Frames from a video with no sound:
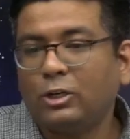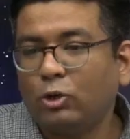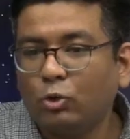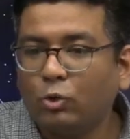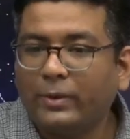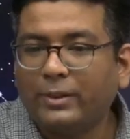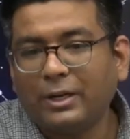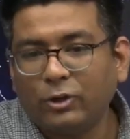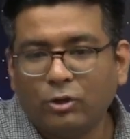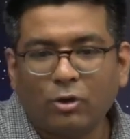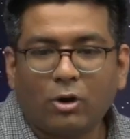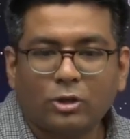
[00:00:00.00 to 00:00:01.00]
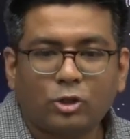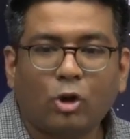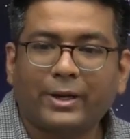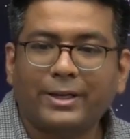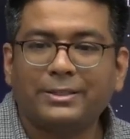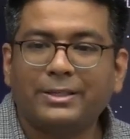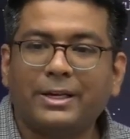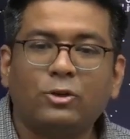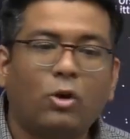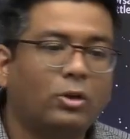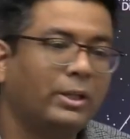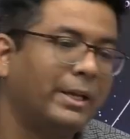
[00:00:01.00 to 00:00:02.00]
do with the New York Stock Exchange or
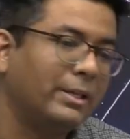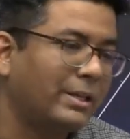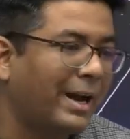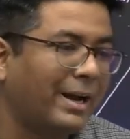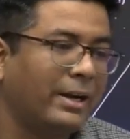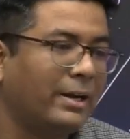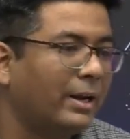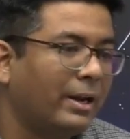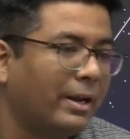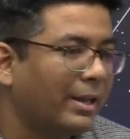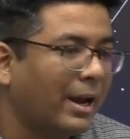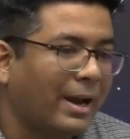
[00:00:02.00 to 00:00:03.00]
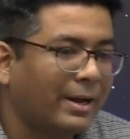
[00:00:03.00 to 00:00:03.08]
the Iran and